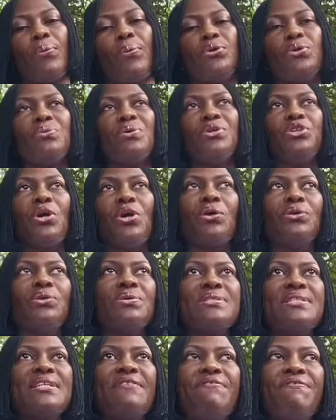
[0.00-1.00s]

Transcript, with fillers: you're going to see